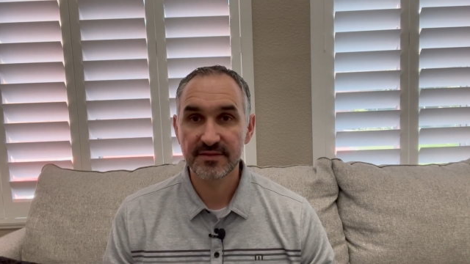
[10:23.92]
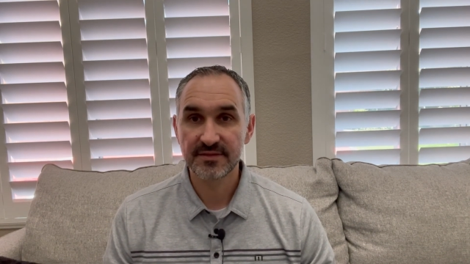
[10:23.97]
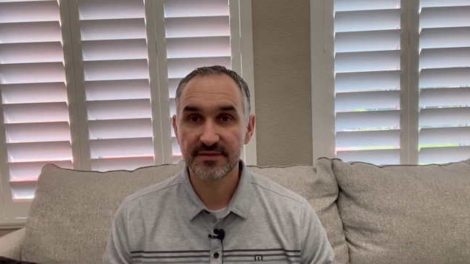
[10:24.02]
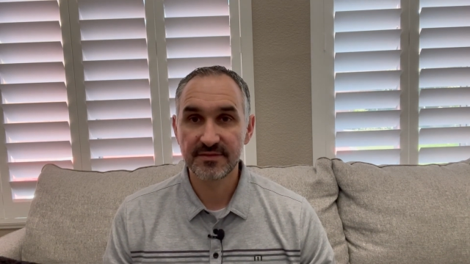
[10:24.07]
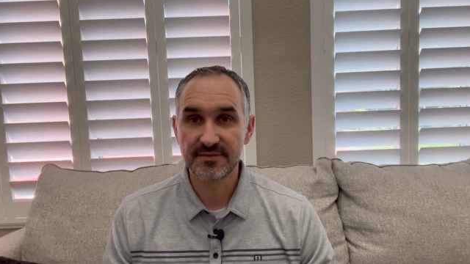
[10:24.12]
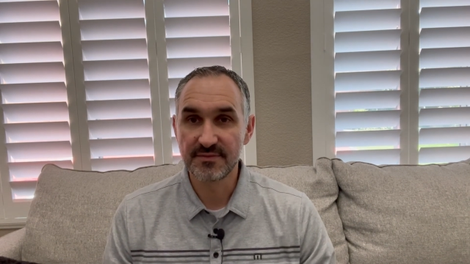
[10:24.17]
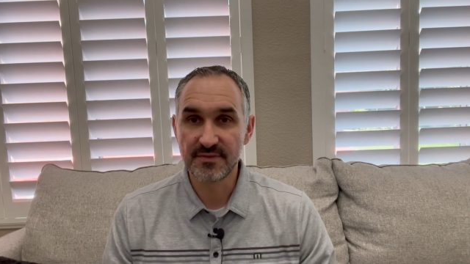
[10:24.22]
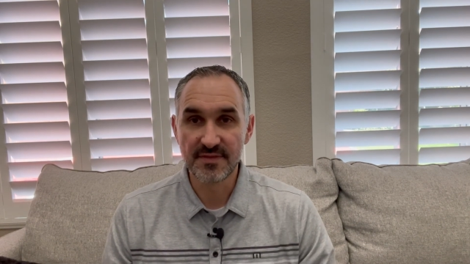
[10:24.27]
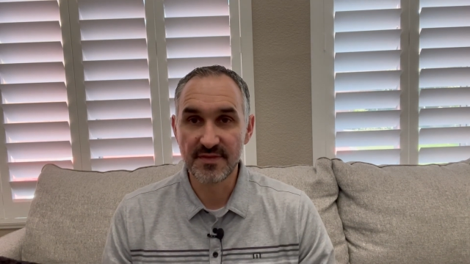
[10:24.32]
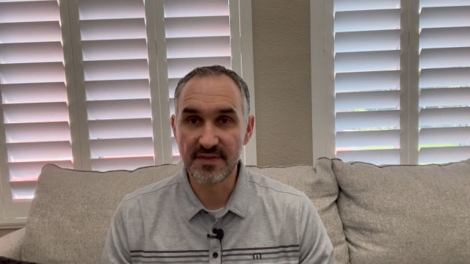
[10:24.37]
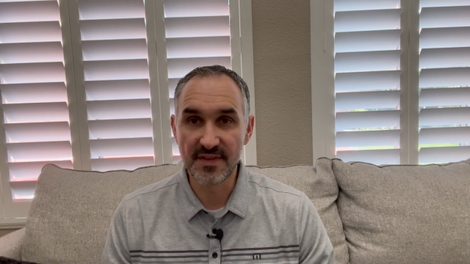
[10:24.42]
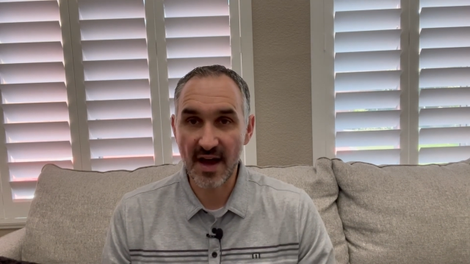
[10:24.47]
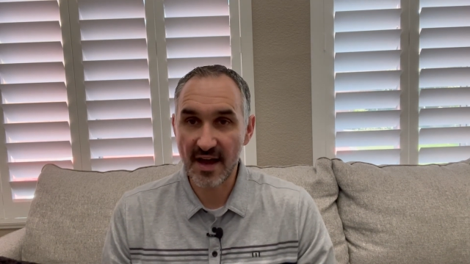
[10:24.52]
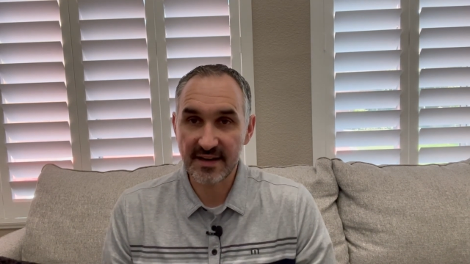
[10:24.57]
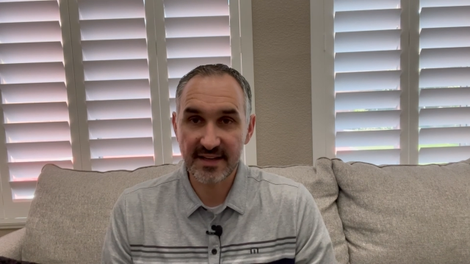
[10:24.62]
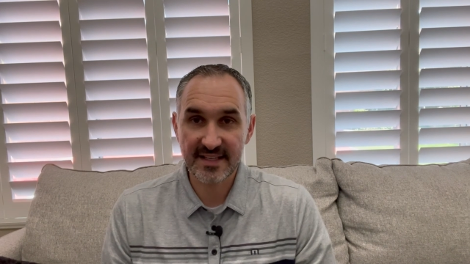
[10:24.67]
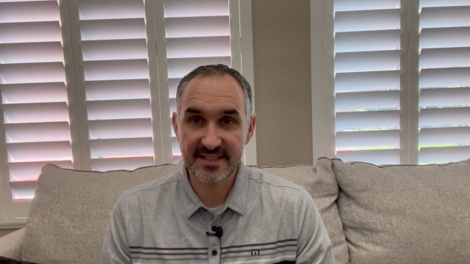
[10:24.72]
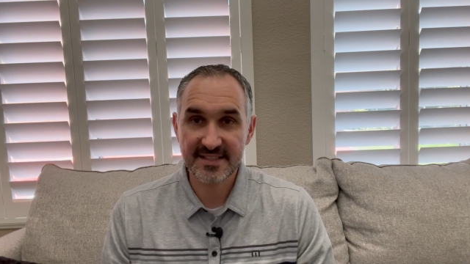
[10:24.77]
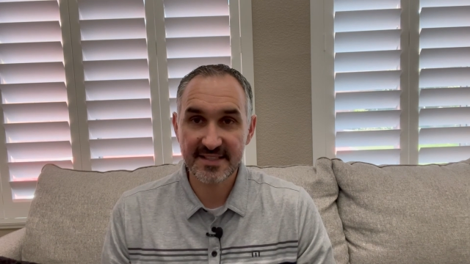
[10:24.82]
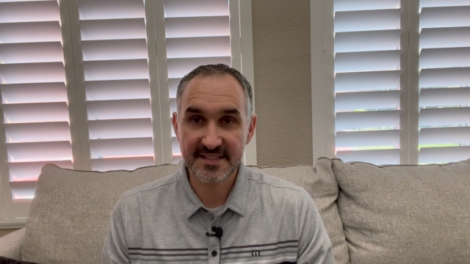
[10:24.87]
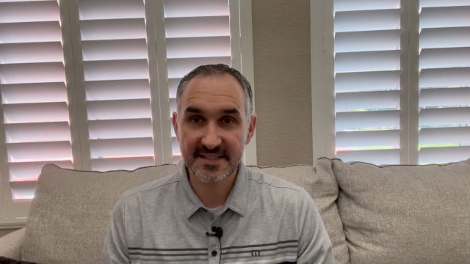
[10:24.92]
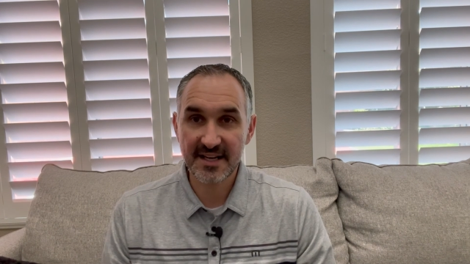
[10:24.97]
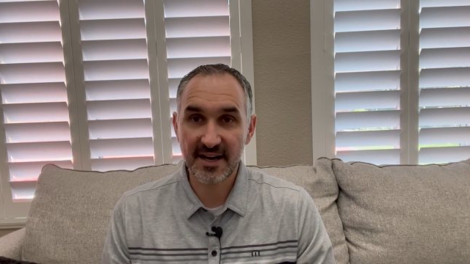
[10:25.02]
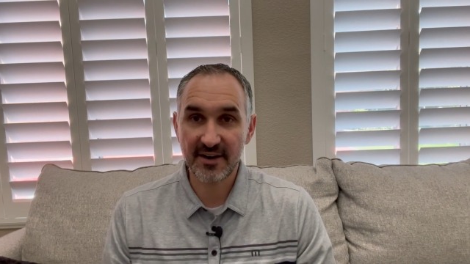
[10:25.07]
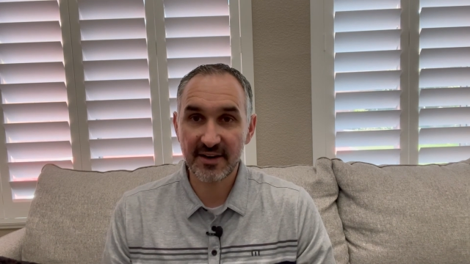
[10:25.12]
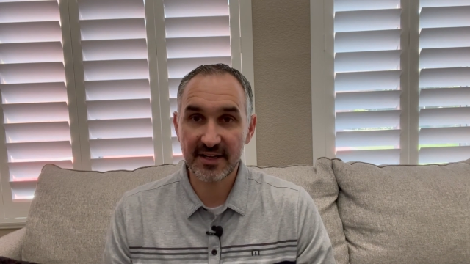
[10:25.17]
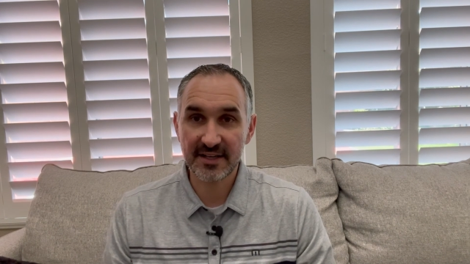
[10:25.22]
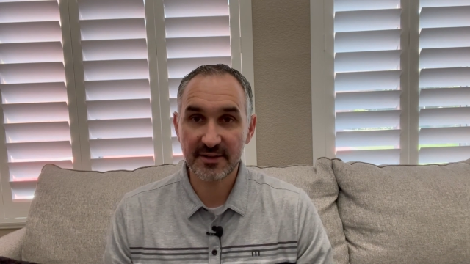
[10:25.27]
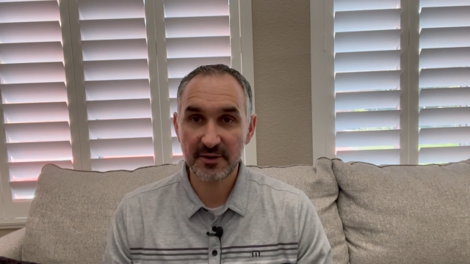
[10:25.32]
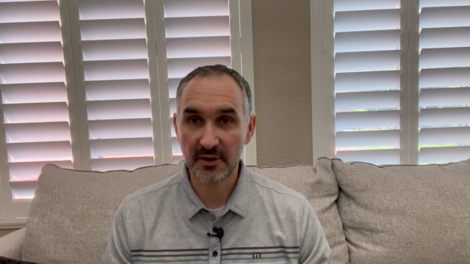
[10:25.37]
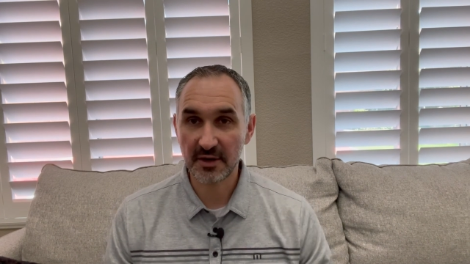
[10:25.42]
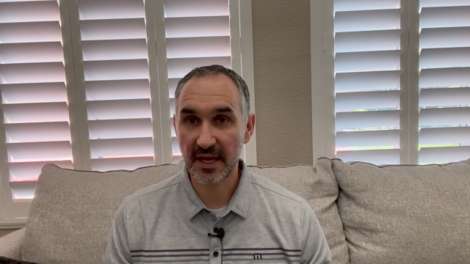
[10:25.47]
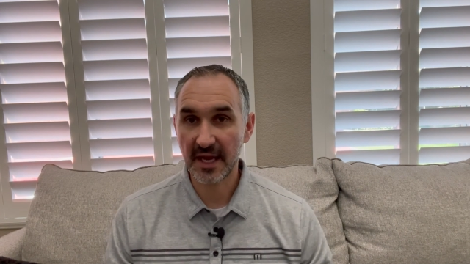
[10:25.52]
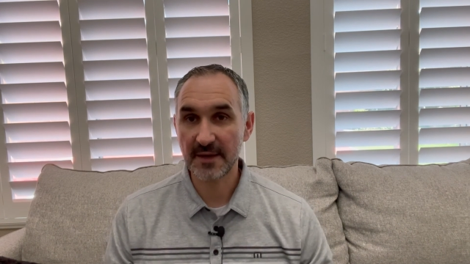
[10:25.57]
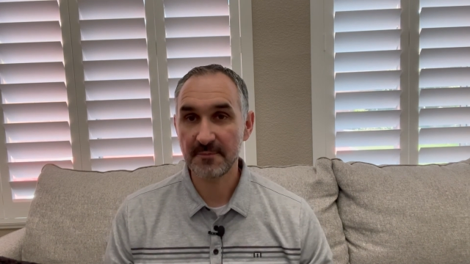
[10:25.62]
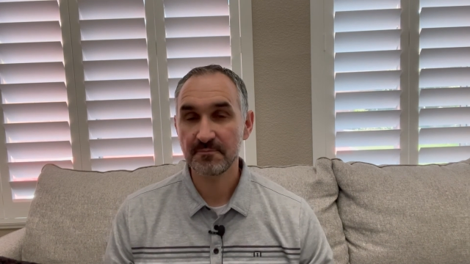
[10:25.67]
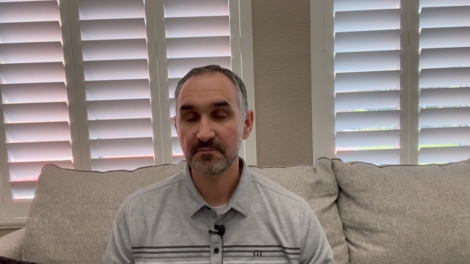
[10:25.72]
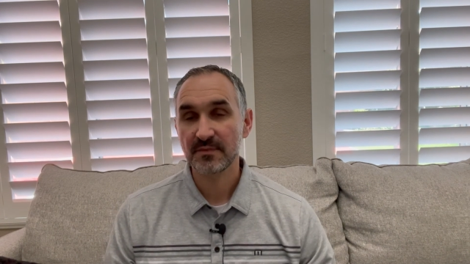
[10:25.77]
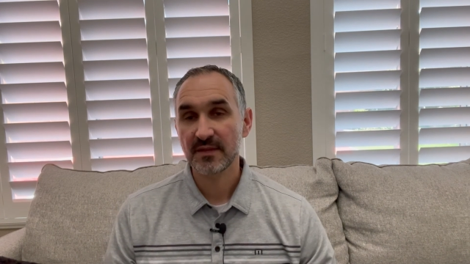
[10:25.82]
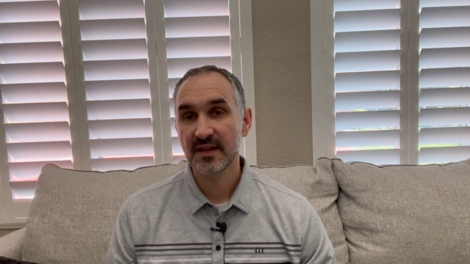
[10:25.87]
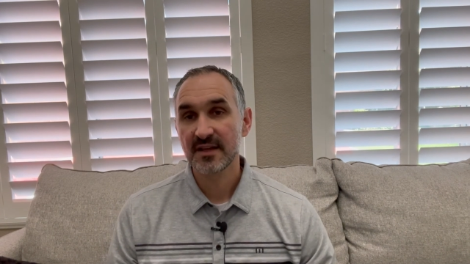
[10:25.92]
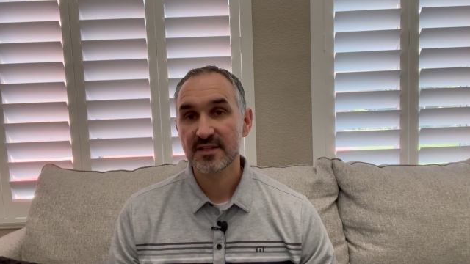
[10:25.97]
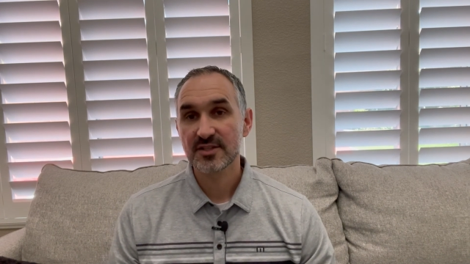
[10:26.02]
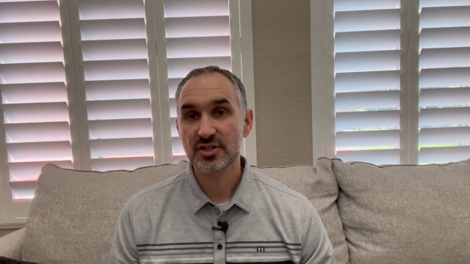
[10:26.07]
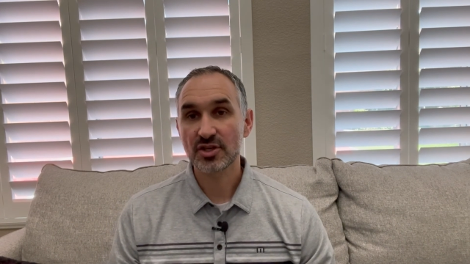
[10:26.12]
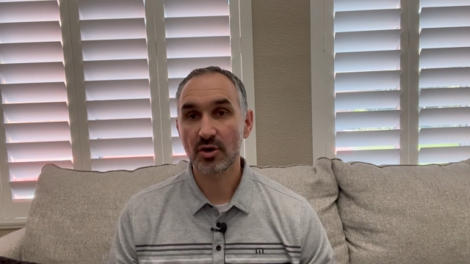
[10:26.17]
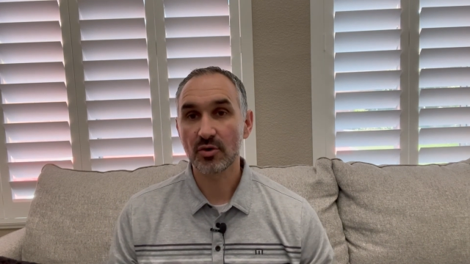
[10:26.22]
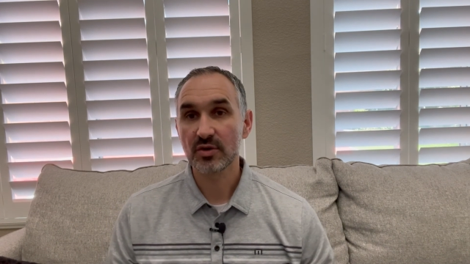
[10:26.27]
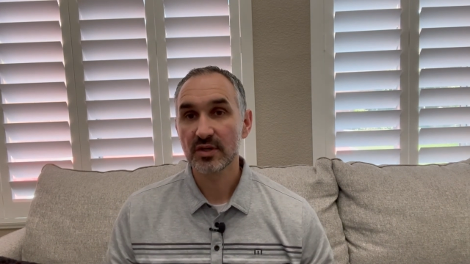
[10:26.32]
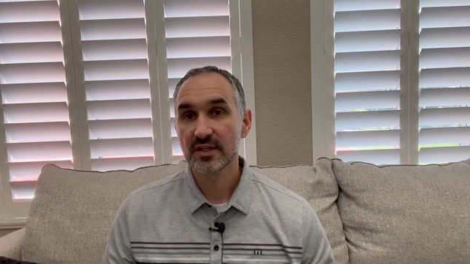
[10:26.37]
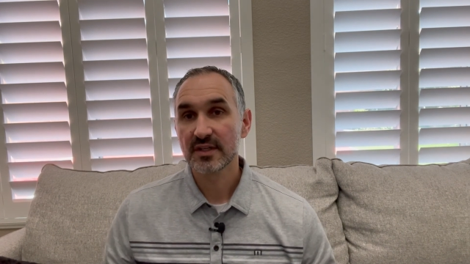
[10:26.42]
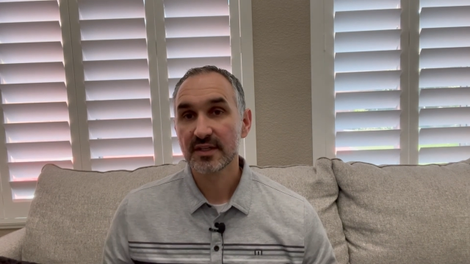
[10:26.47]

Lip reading: not necessary, okay? So